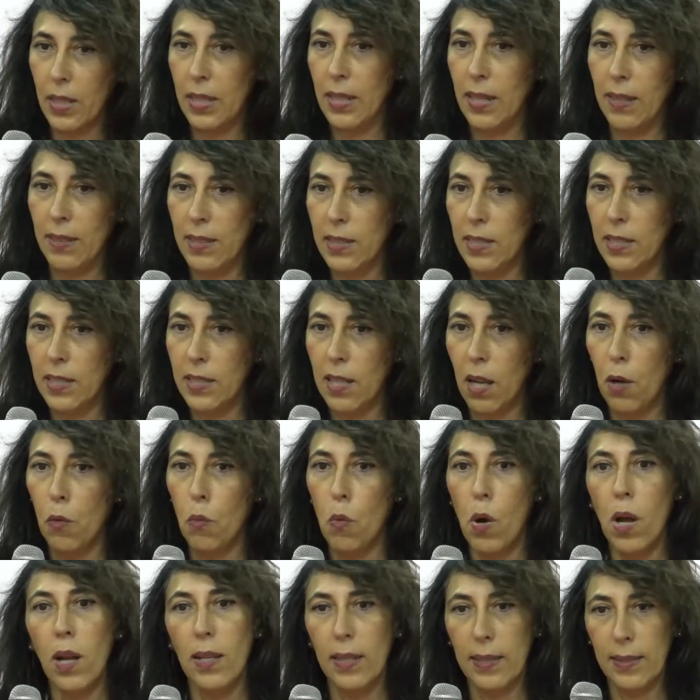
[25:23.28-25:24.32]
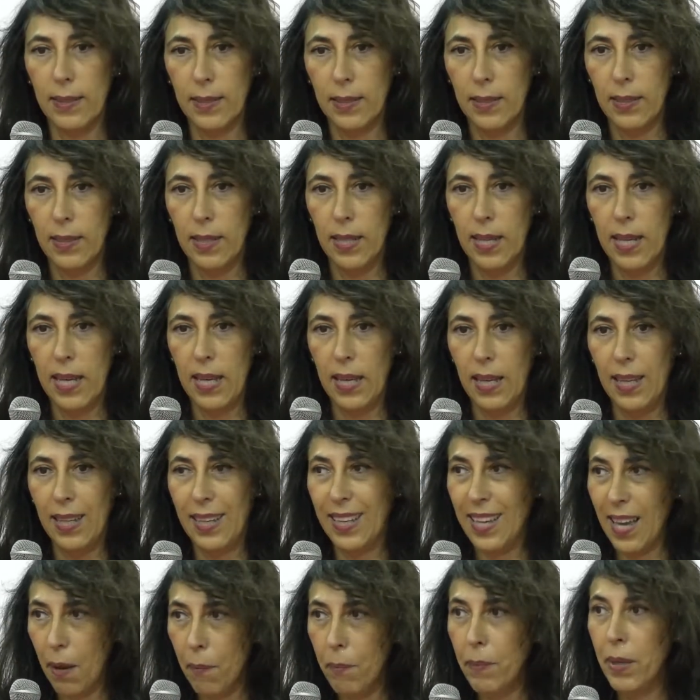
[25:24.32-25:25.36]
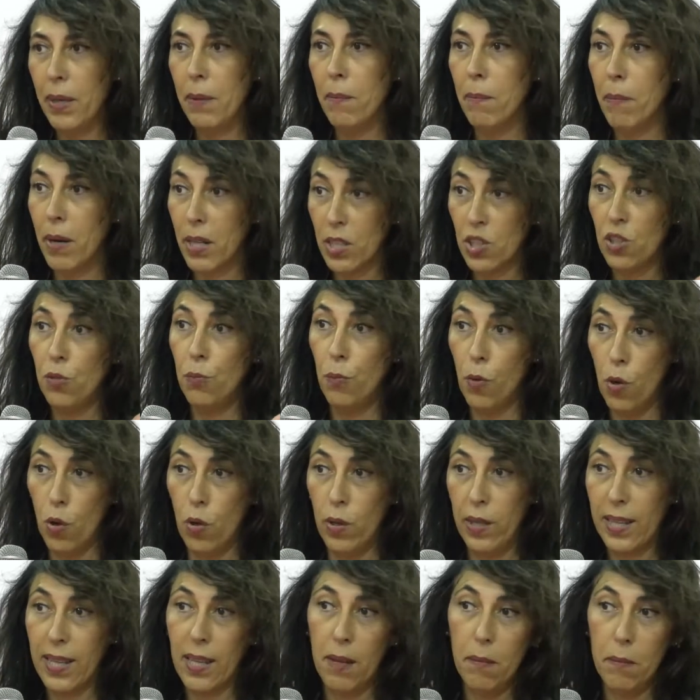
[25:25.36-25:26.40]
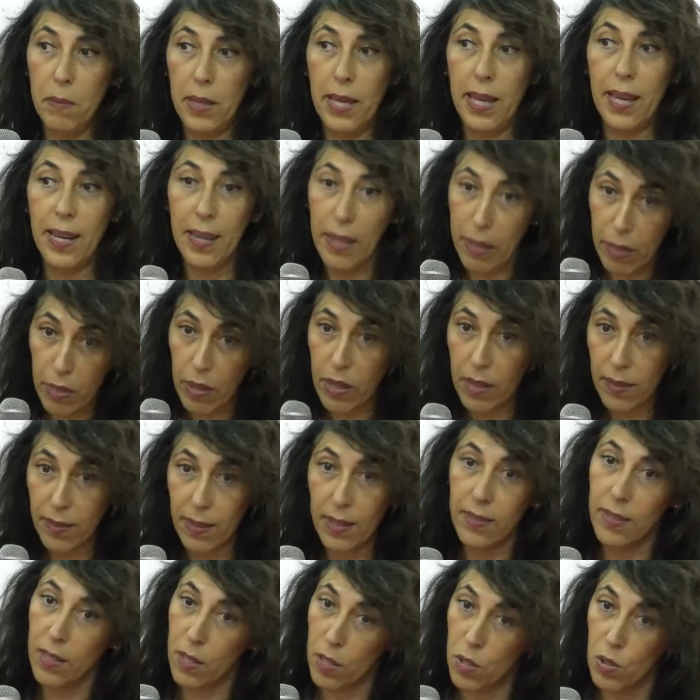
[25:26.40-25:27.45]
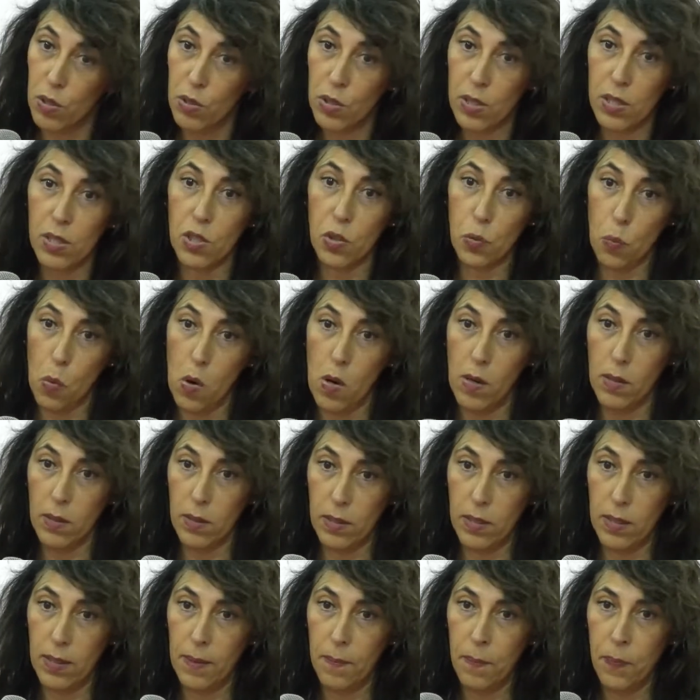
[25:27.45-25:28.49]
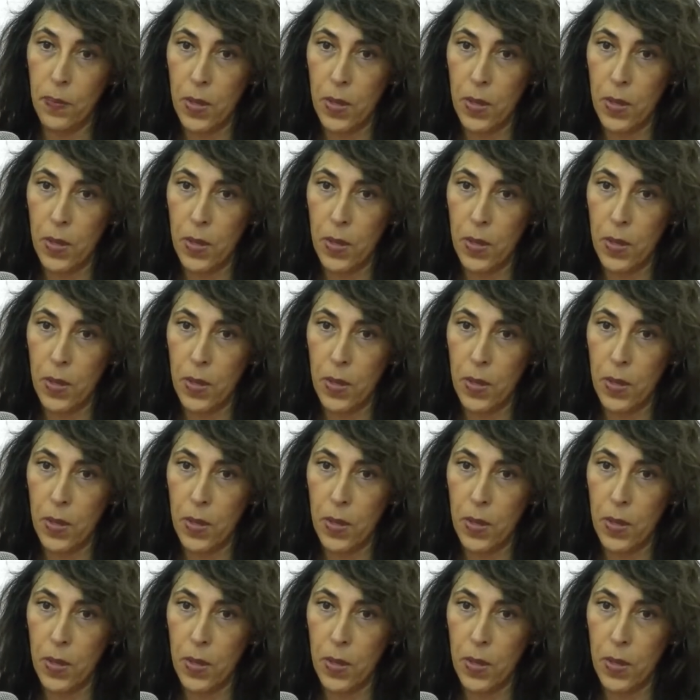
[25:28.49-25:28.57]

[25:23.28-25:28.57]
a digital wallet. It can be much more. It can be anything that the users want.